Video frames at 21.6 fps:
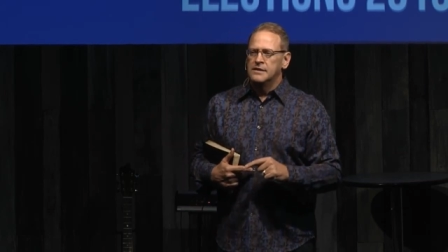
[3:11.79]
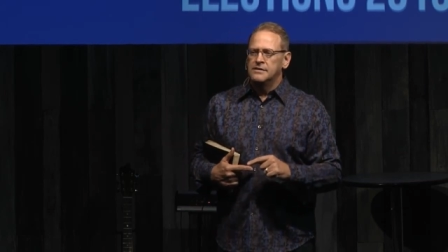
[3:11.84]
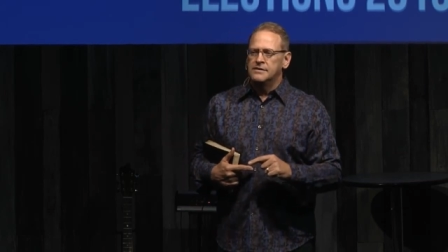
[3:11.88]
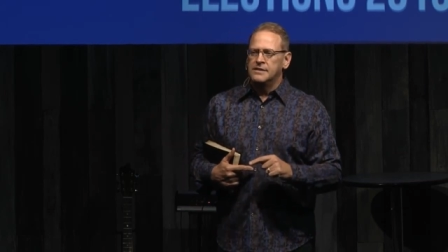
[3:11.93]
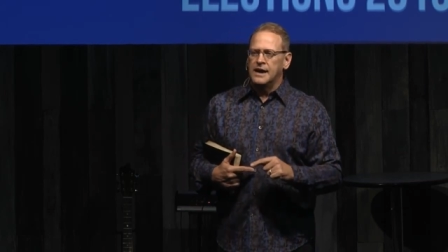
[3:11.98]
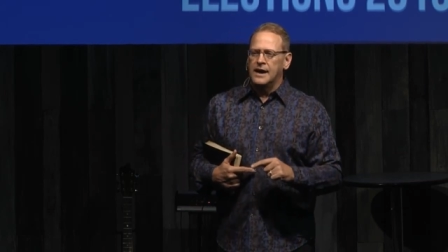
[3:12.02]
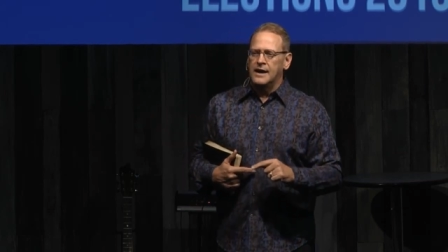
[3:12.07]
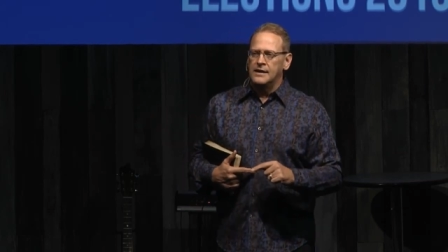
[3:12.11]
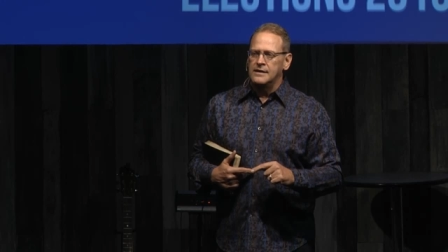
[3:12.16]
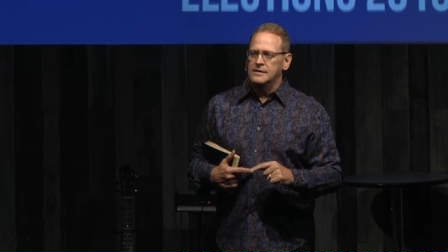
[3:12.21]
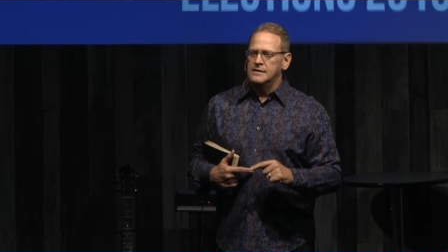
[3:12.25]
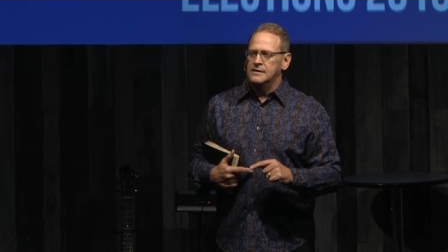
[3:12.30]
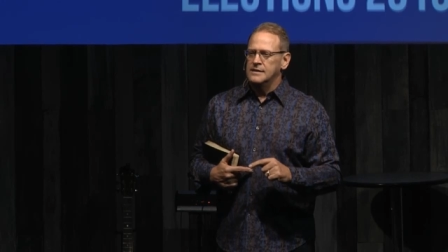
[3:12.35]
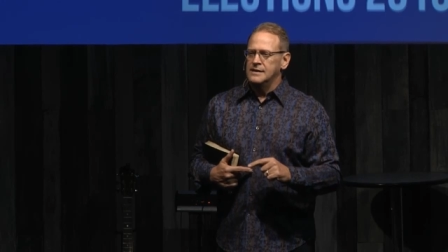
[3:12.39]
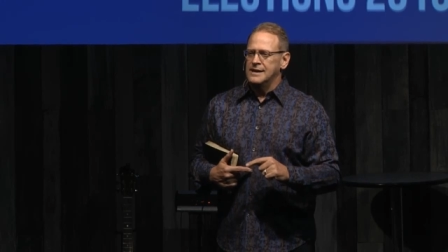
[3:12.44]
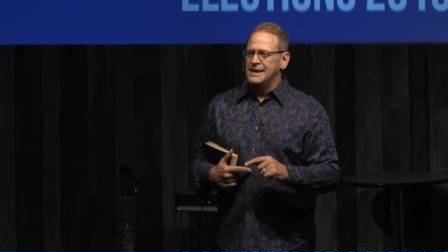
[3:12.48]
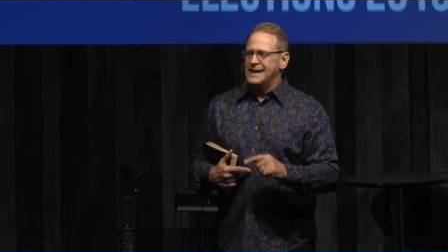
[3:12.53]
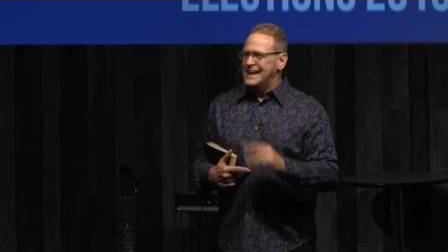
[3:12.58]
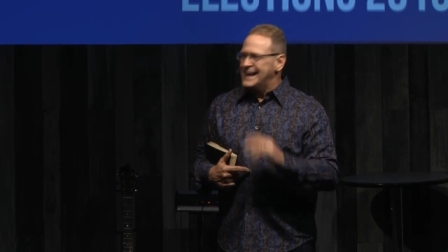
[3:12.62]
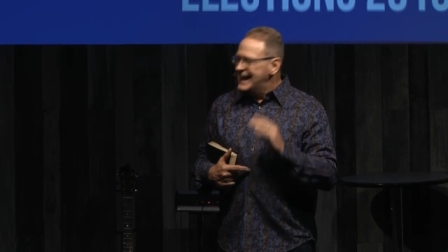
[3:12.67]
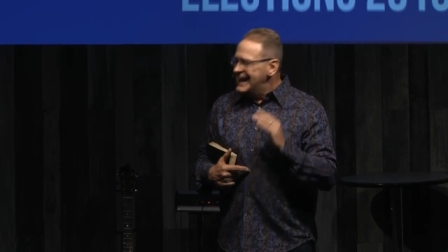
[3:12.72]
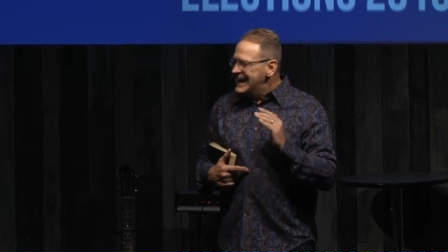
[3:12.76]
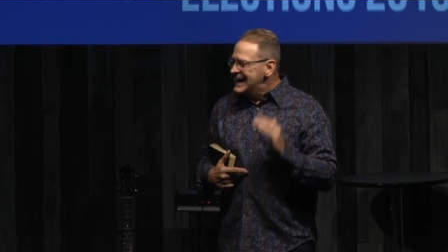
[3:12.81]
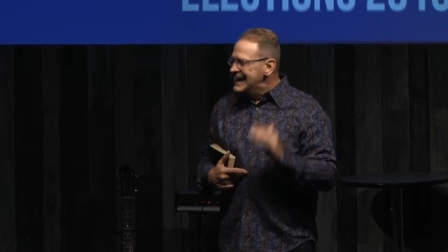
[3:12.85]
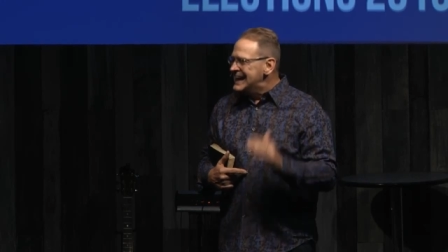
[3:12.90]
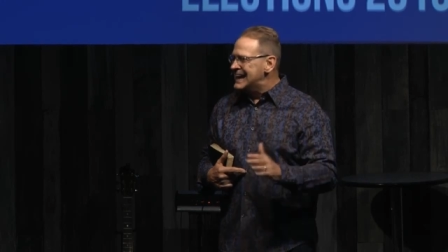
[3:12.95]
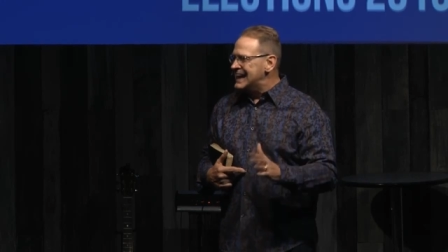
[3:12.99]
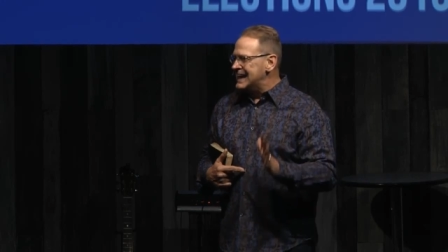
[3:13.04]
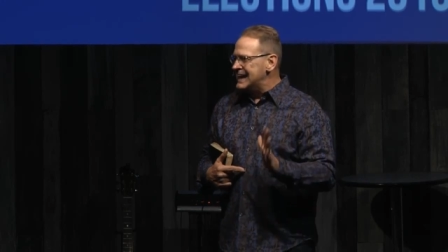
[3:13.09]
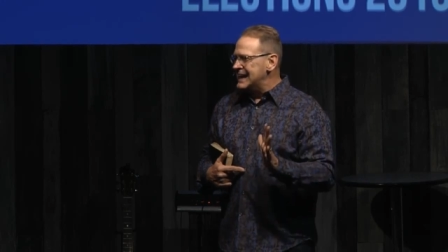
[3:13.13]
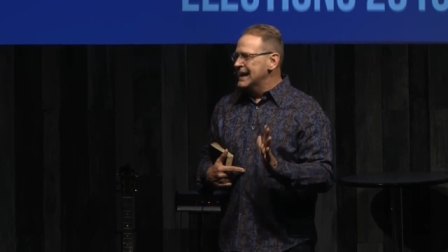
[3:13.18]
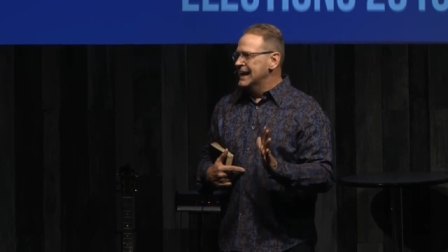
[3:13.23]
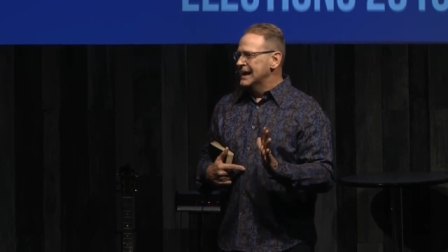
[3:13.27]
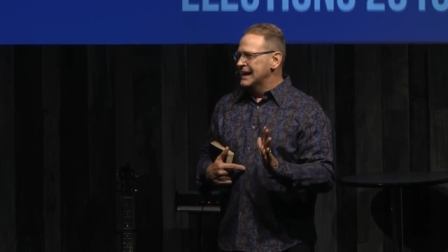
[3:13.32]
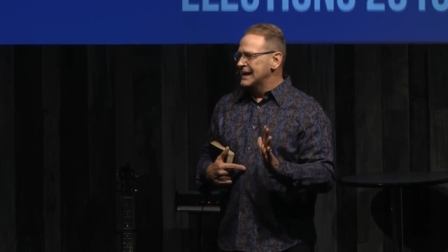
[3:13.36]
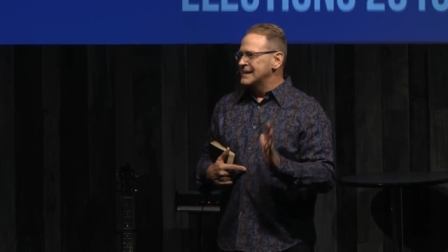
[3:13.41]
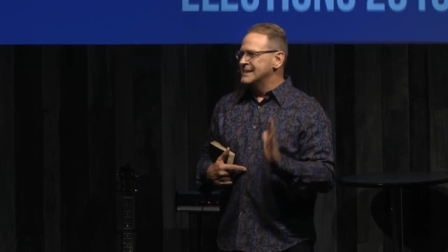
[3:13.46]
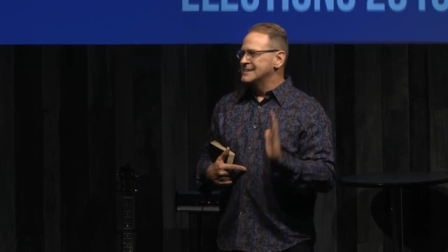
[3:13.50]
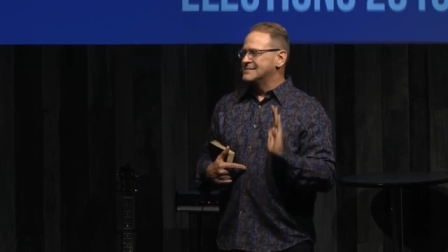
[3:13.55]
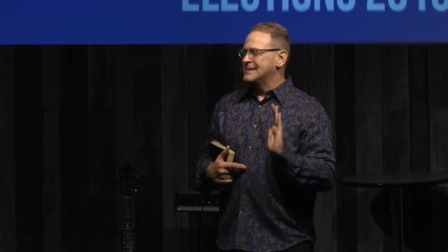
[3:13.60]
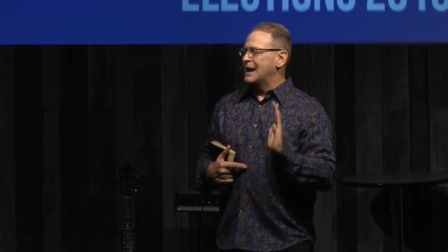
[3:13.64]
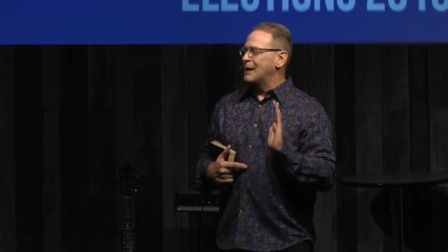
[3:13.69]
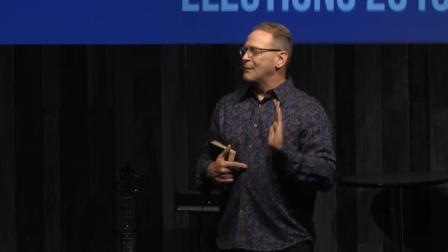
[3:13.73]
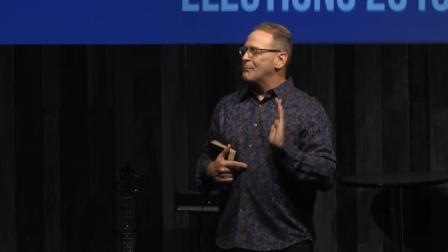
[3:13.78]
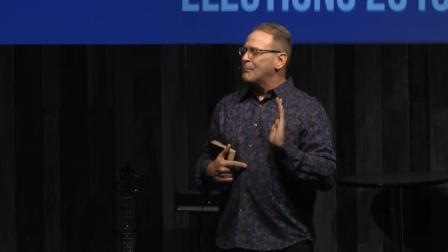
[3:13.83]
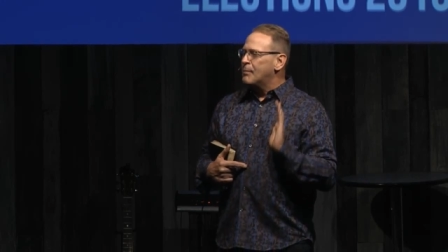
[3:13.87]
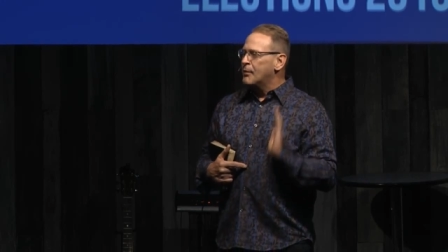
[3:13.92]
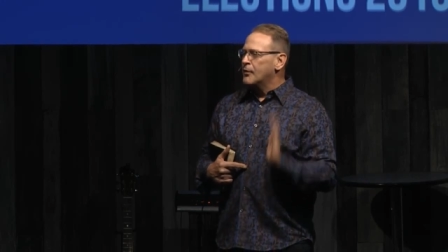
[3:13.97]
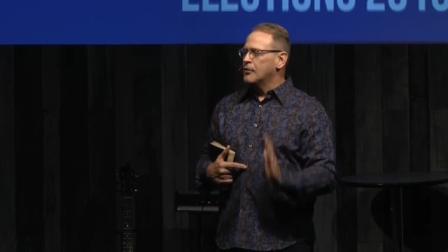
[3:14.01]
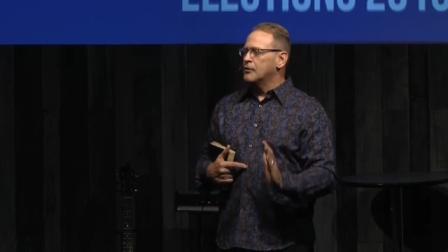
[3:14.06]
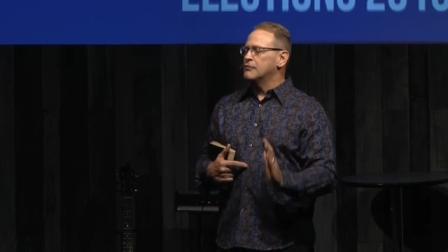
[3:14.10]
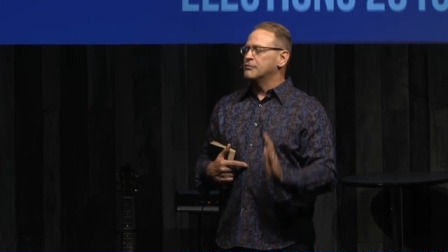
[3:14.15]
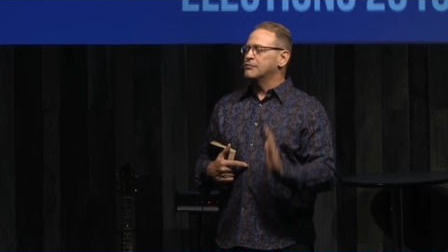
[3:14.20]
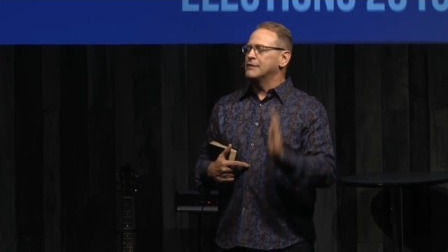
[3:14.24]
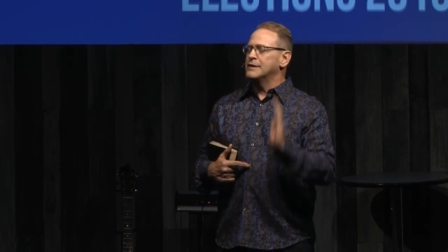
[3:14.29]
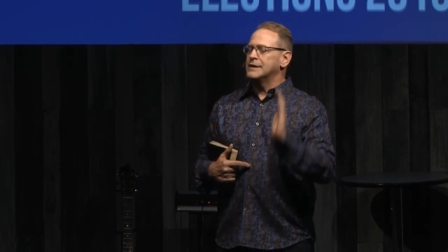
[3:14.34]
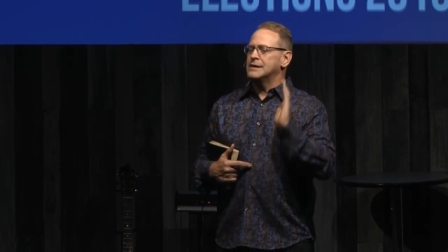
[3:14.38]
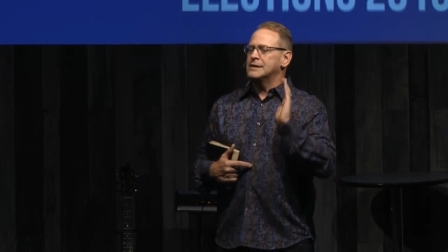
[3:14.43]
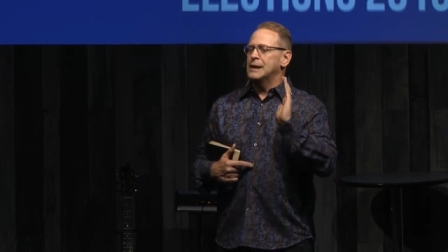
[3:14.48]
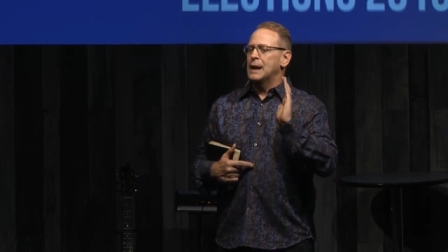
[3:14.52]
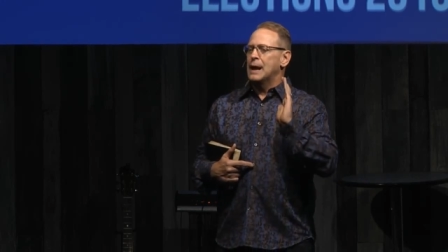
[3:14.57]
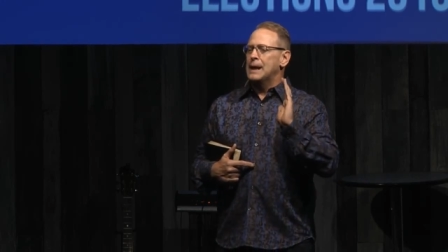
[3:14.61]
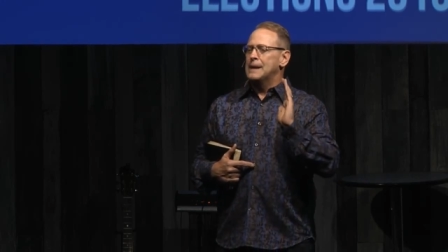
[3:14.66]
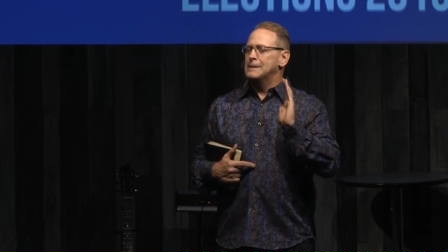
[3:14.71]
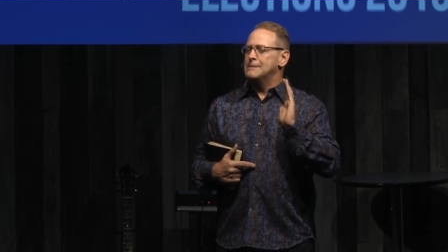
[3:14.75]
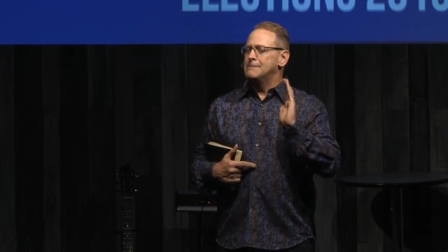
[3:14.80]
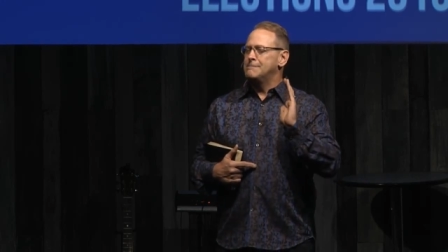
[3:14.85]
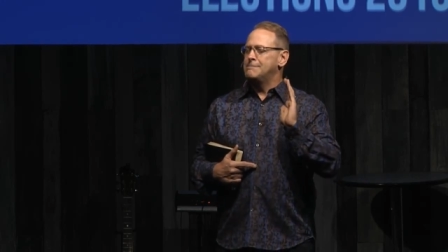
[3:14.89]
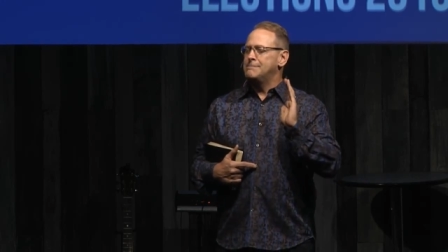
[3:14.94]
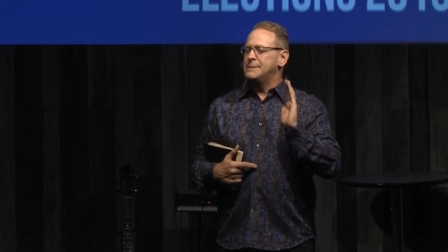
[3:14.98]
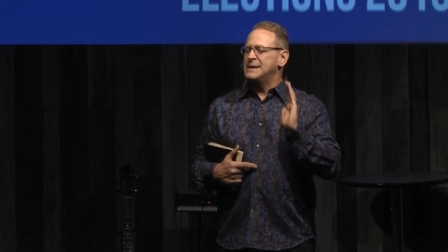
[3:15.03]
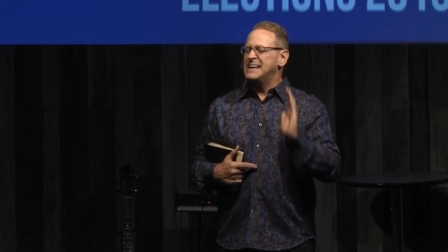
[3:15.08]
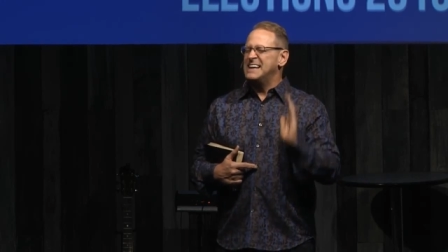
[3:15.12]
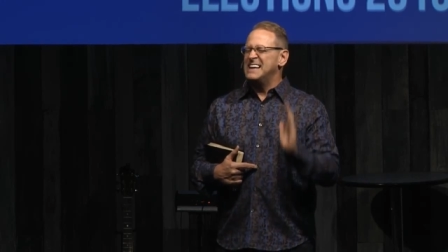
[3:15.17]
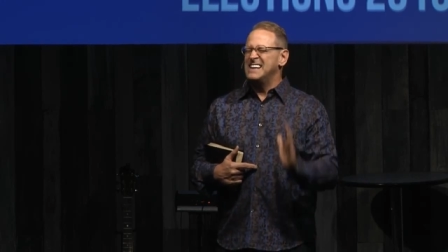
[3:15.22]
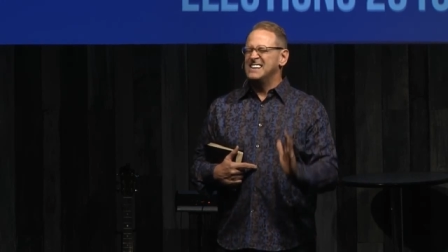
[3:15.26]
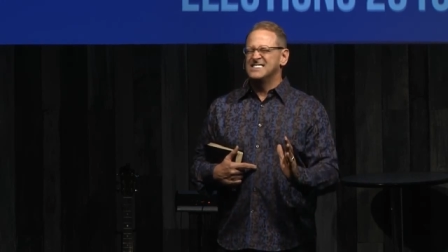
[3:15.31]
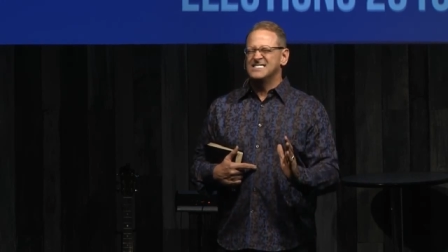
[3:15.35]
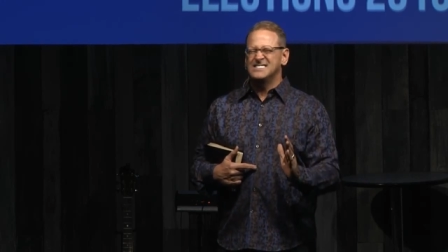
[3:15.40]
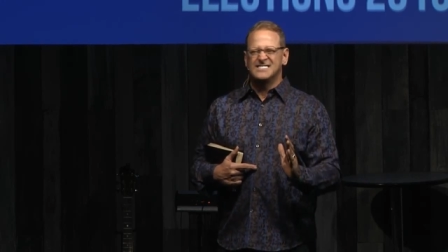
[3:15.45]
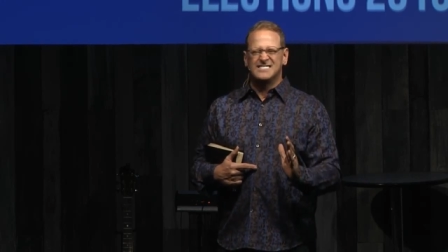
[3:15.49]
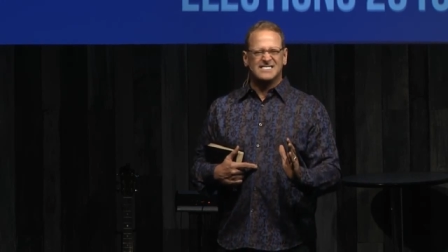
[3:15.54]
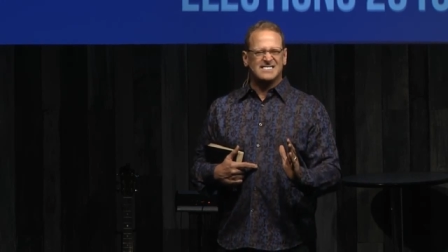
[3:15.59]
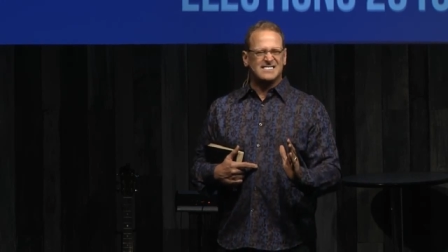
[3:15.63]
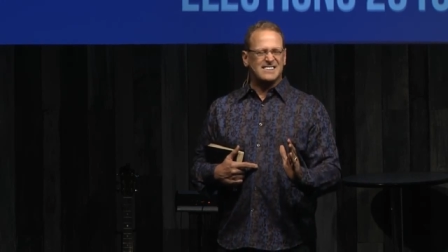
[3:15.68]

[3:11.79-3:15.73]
that He is at perfect peace.